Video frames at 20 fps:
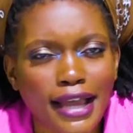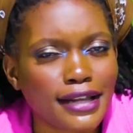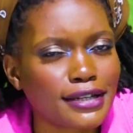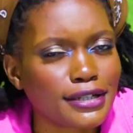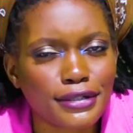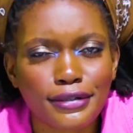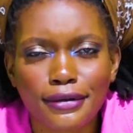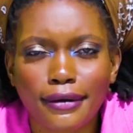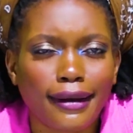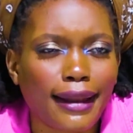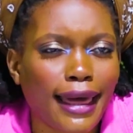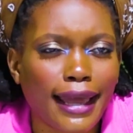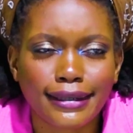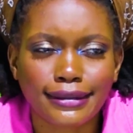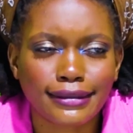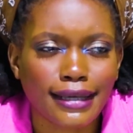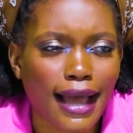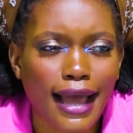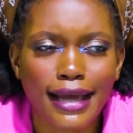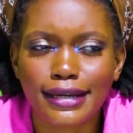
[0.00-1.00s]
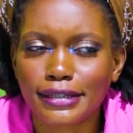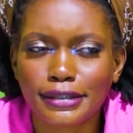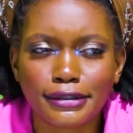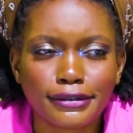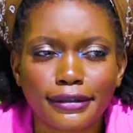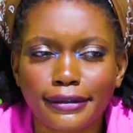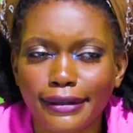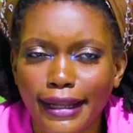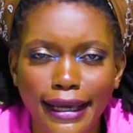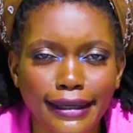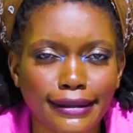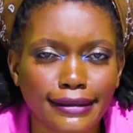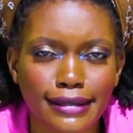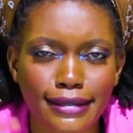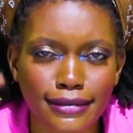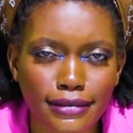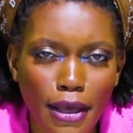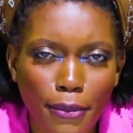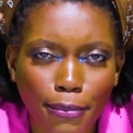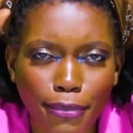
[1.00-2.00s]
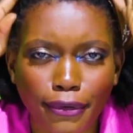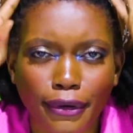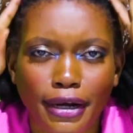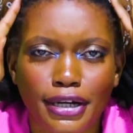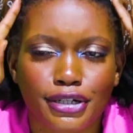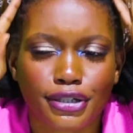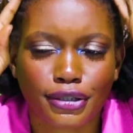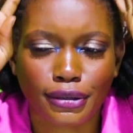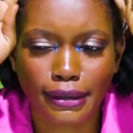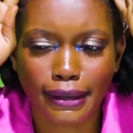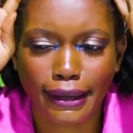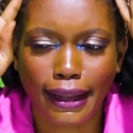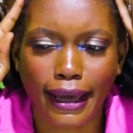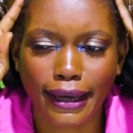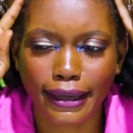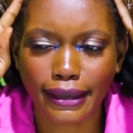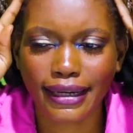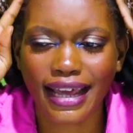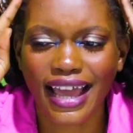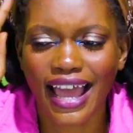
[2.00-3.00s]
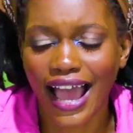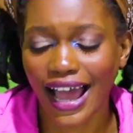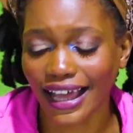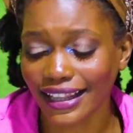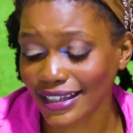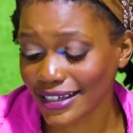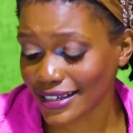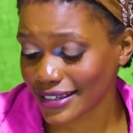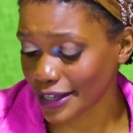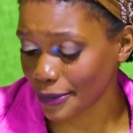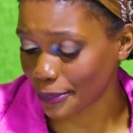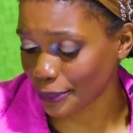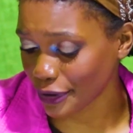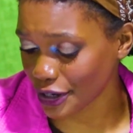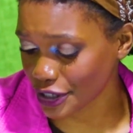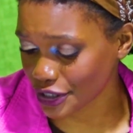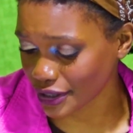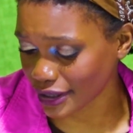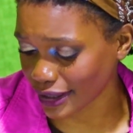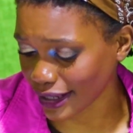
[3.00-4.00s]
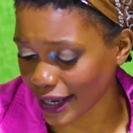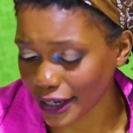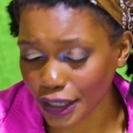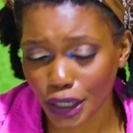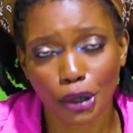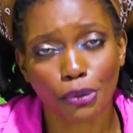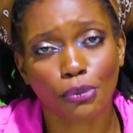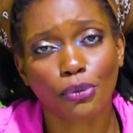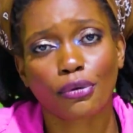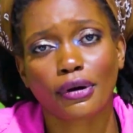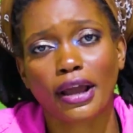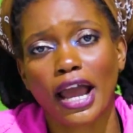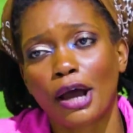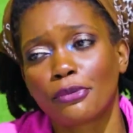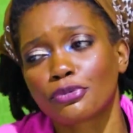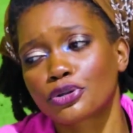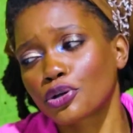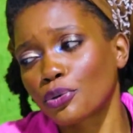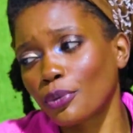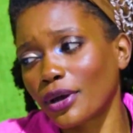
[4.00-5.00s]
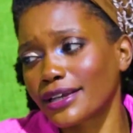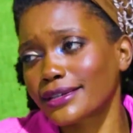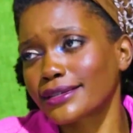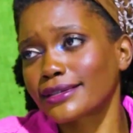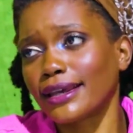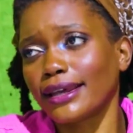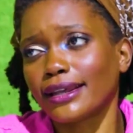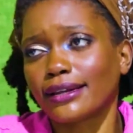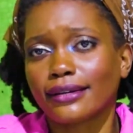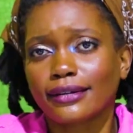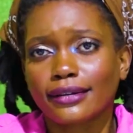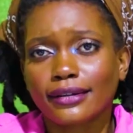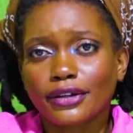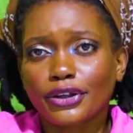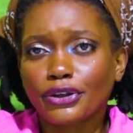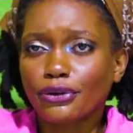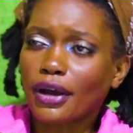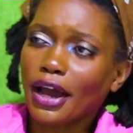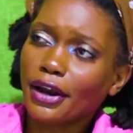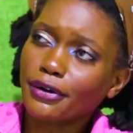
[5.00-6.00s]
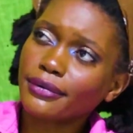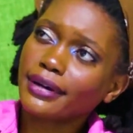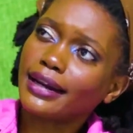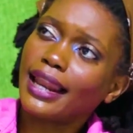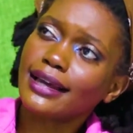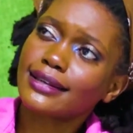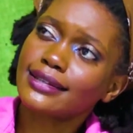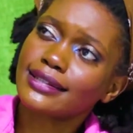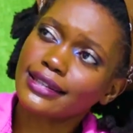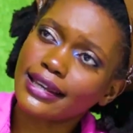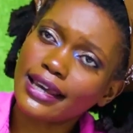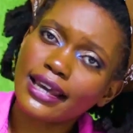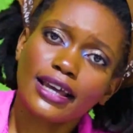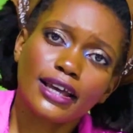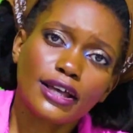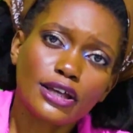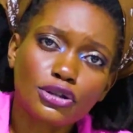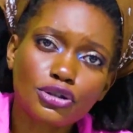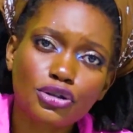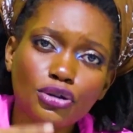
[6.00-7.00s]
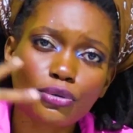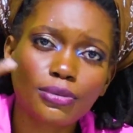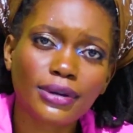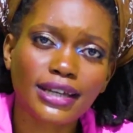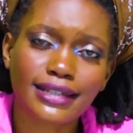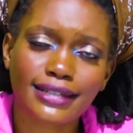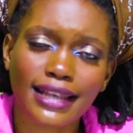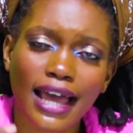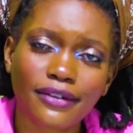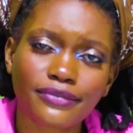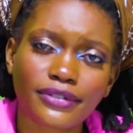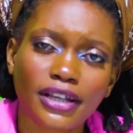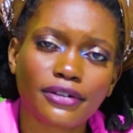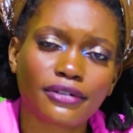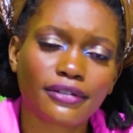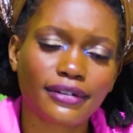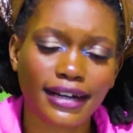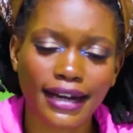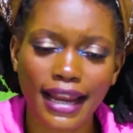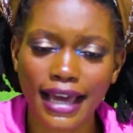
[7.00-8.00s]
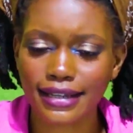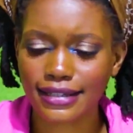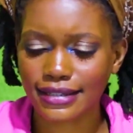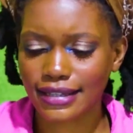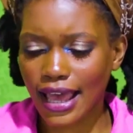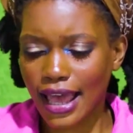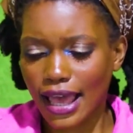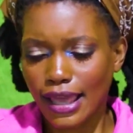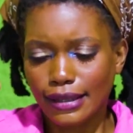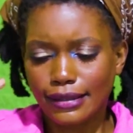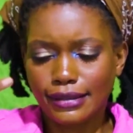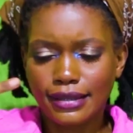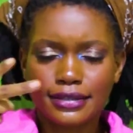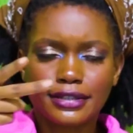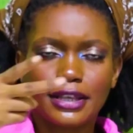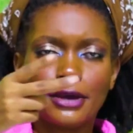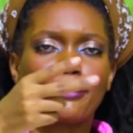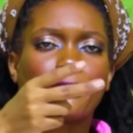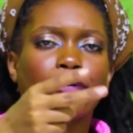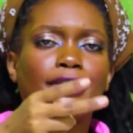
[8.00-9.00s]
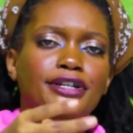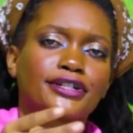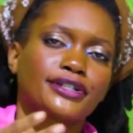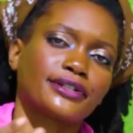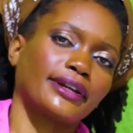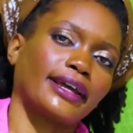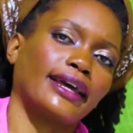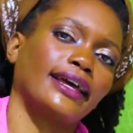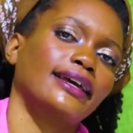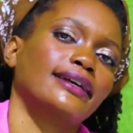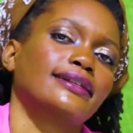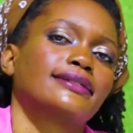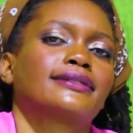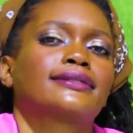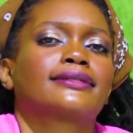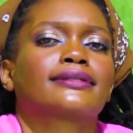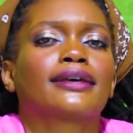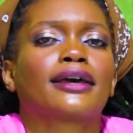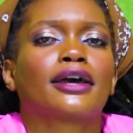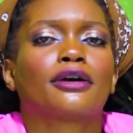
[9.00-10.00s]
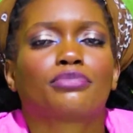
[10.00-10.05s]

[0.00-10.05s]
I did not like that. I did not like the separation line. And the separation line would come 2 weeks in. You can relax it. 2 weeks after the relaxer, the separation hits.